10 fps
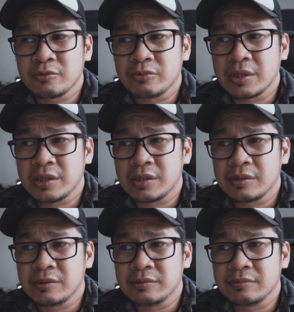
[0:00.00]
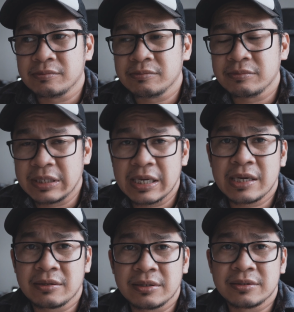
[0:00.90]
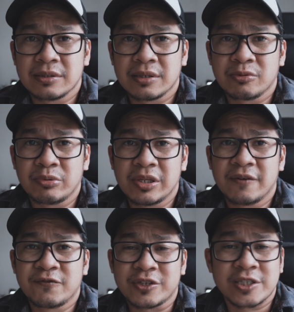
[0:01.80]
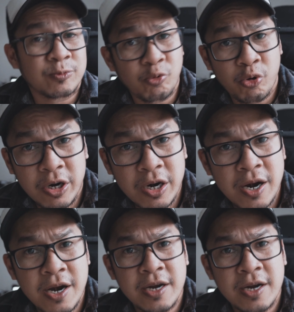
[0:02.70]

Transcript: Well, yeah, and we love to explore,